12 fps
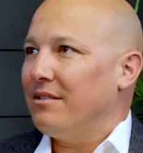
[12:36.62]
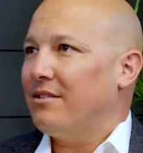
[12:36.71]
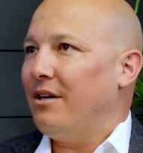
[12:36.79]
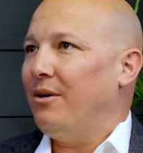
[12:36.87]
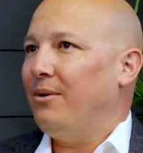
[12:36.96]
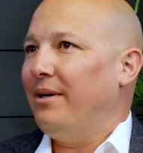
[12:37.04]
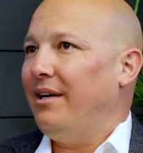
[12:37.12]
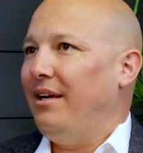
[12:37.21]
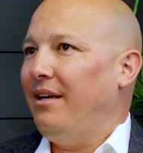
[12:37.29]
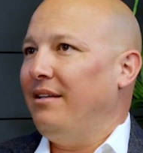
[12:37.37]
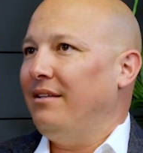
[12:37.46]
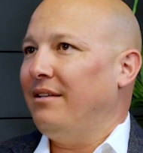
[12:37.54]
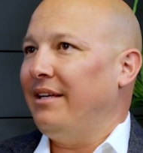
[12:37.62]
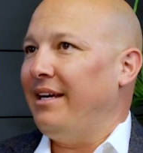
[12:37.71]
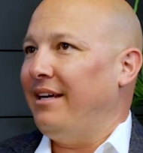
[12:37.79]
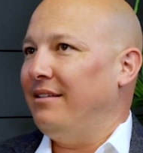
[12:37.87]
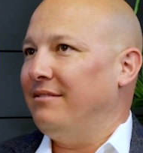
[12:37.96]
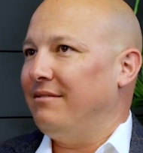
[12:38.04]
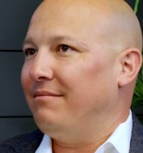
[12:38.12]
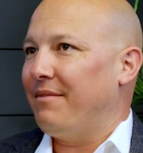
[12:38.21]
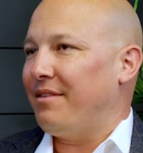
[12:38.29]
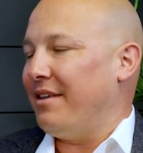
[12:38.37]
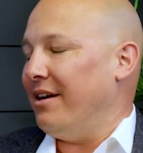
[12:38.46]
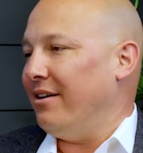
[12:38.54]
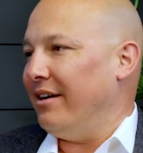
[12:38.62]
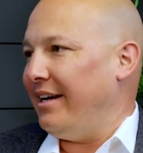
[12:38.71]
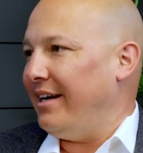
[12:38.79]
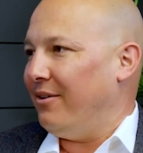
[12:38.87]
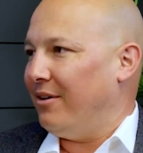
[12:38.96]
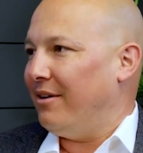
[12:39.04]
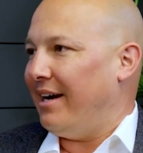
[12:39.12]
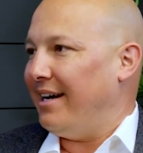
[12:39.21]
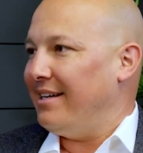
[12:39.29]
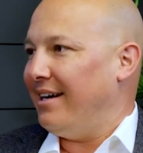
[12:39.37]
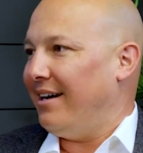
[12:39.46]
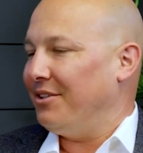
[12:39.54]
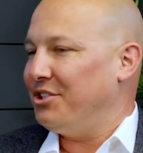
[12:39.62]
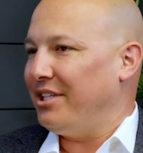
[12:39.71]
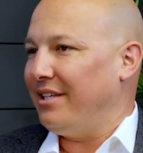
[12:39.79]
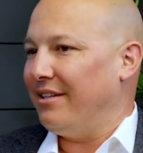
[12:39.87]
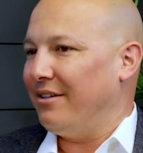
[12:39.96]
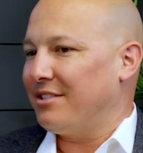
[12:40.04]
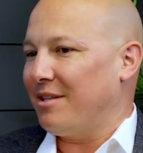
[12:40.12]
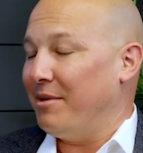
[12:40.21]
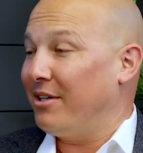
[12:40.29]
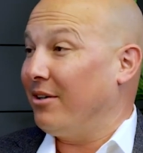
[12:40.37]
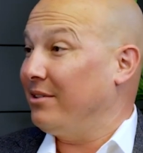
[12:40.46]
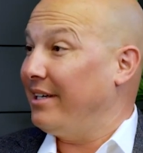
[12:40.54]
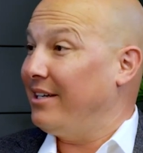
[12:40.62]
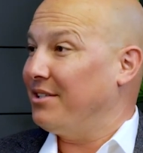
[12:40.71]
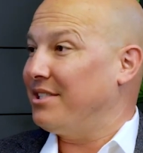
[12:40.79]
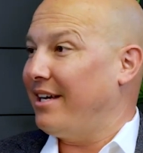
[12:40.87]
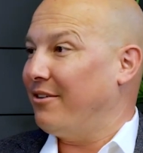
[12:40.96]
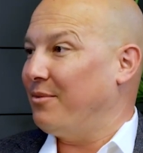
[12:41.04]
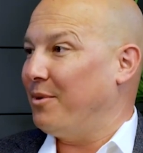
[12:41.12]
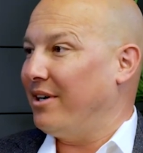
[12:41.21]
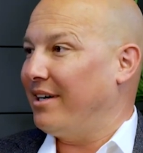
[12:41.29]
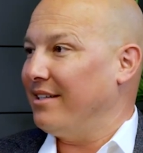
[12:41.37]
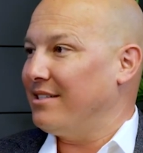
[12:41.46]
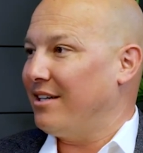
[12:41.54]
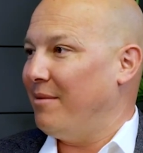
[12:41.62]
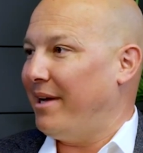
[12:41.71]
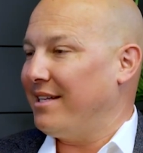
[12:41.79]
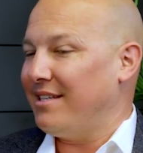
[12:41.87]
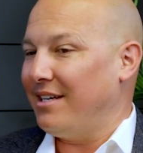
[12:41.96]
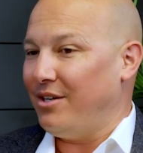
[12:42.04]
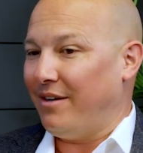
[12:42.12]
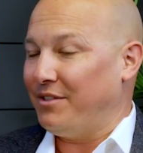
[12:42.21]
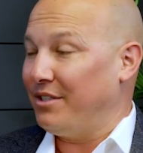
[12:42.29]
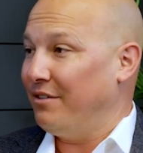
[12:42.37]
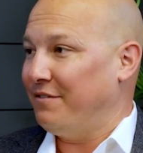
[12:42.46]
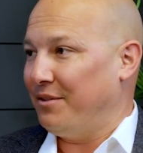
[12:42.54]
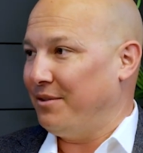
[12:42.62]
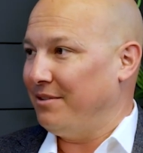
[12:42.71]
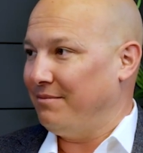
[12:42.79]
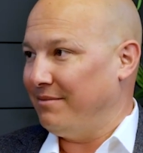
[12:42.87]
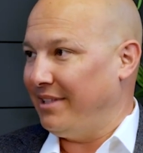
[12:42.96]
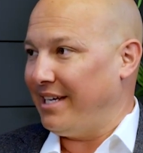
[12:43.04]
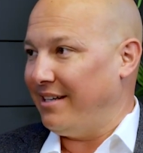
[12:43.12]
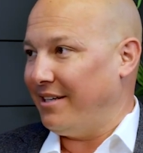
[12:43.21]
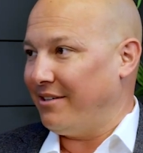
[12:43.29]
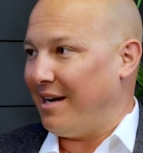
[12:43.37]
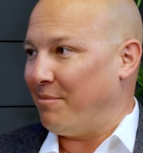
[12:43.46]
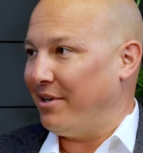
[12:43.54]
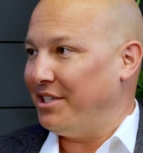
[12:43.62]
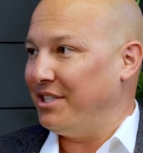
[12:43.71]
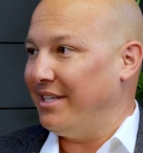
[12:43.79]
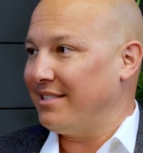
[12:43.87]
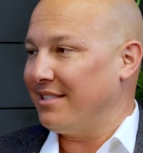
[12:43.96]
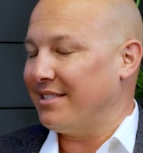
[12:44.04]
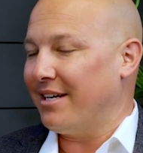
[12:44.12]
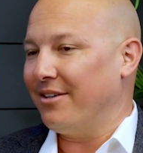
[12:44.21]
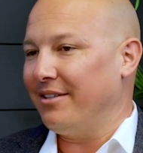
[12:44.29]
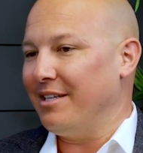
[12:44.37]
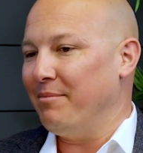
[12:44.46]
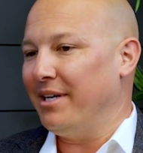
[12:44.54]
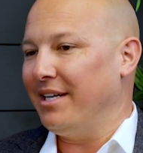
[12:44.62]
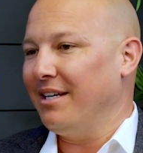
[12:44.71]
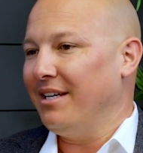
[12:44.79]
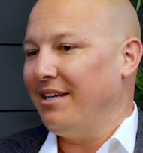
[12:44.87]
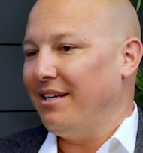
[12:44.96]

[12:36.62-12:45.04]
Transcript: So in lean theory or ideology, there's something called leader standard work. And so I'm not saying you have to go full lean on your operation necessarily, but